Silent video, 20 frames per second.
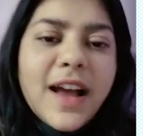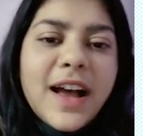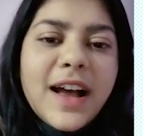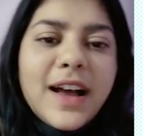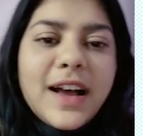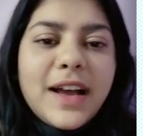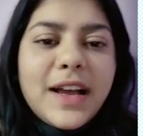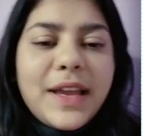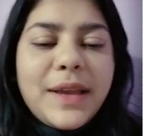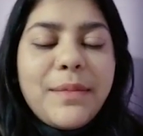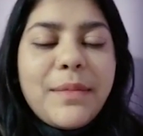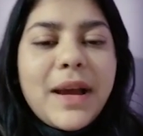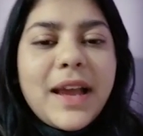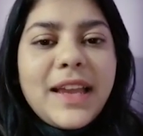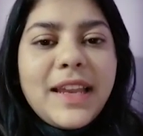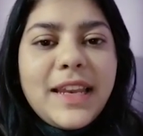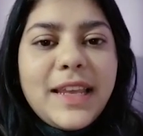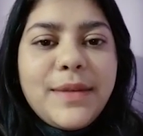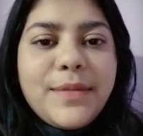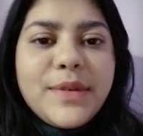Hi, my
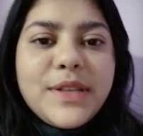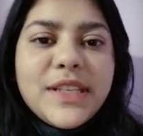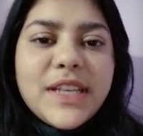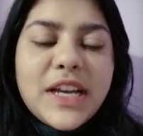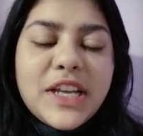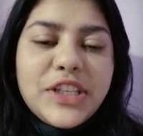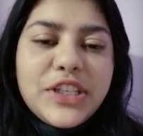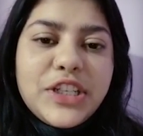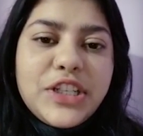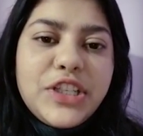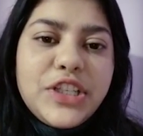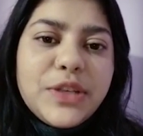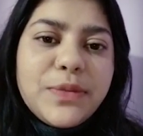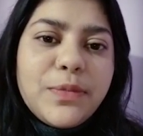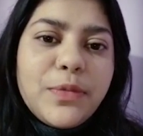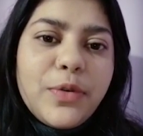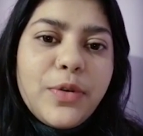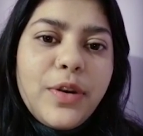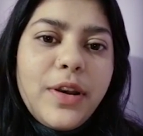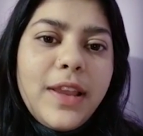name is Anchal
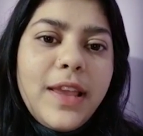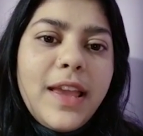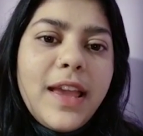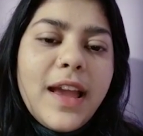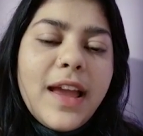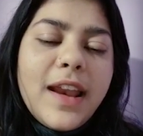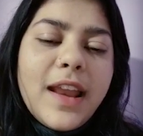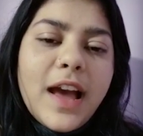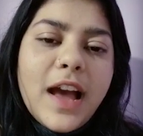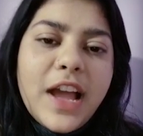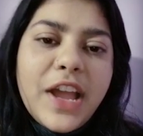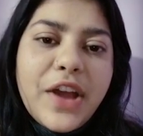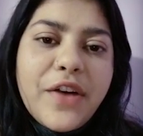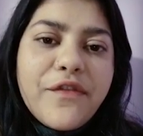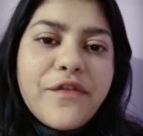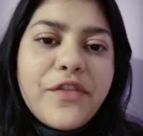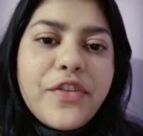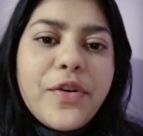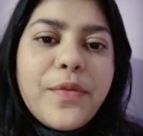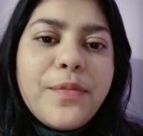Chamoli and I
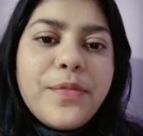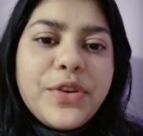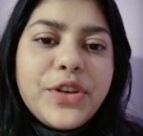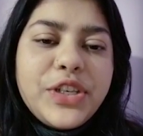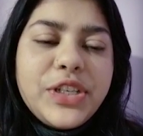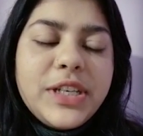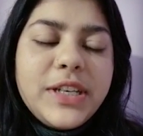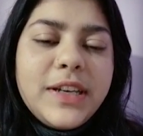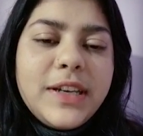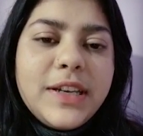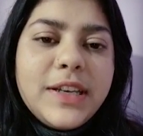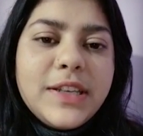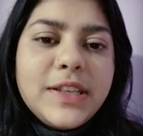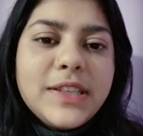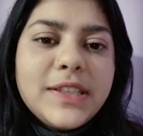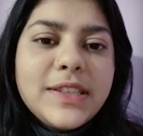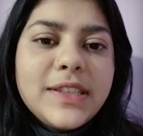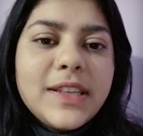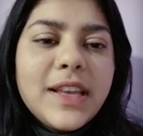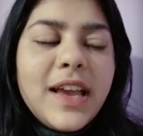am from
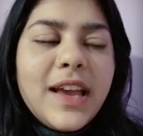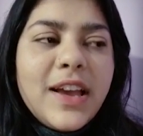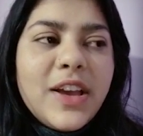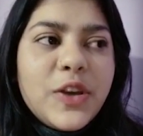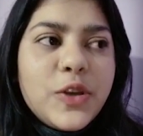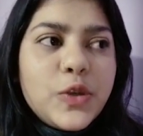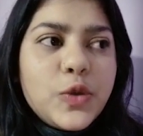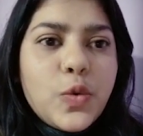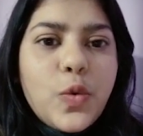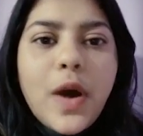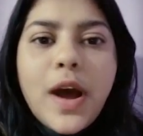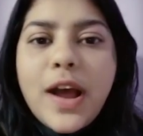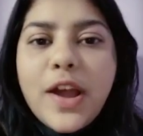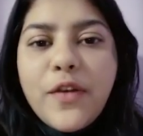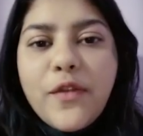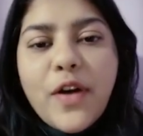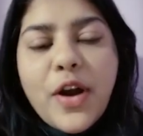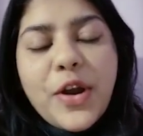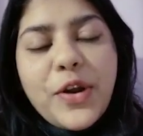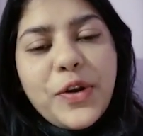Rishikesh. So I
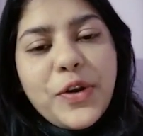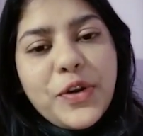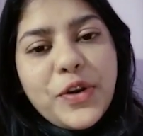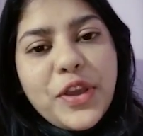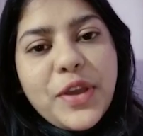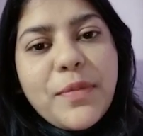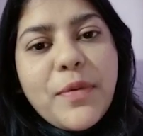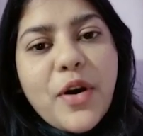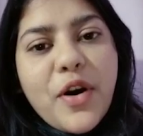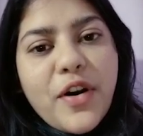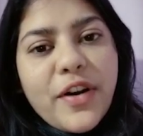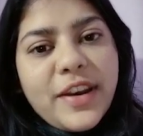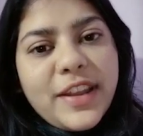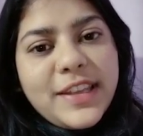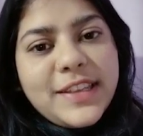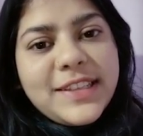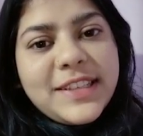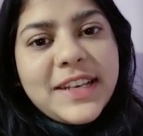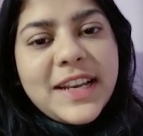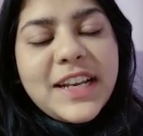want to give
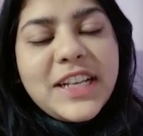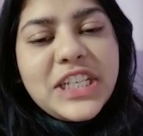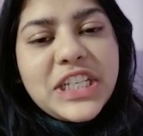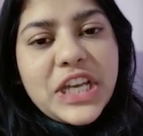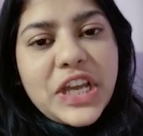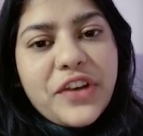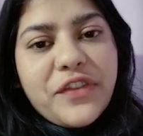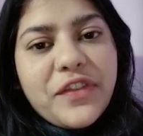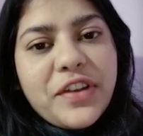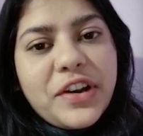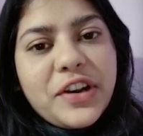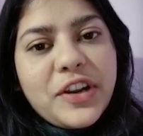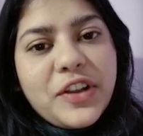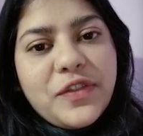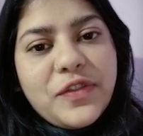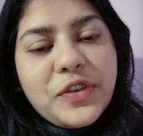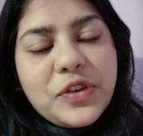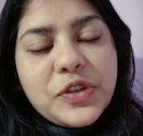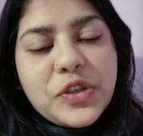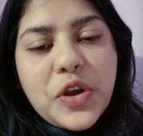honest and genuine
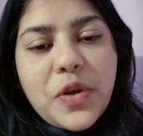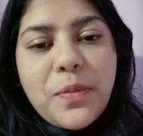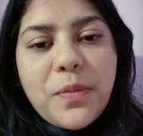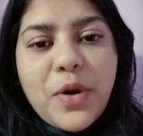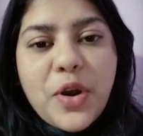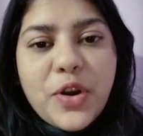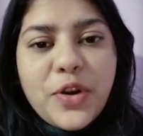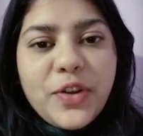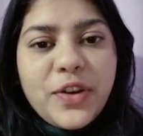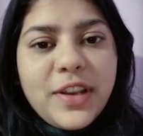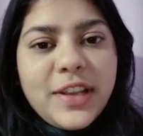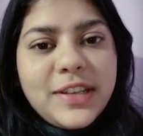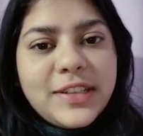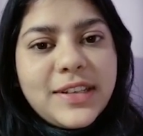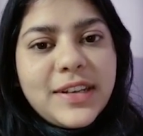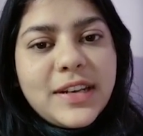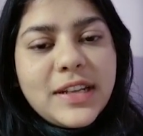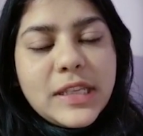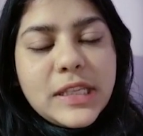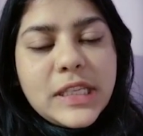reviews on
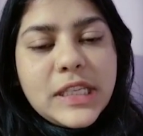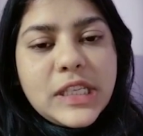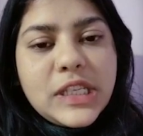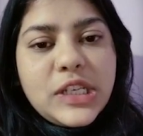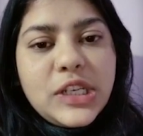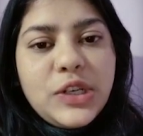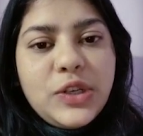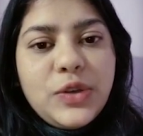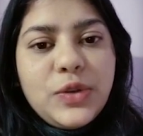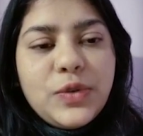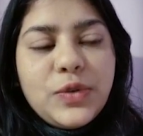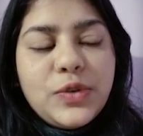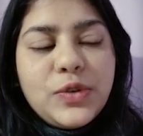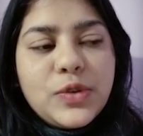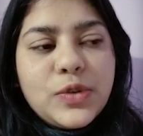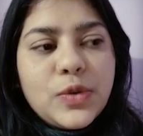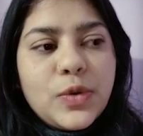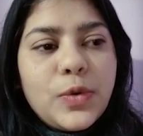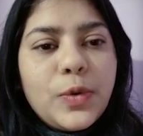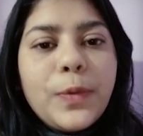Modulation Institute.
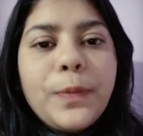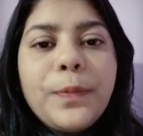So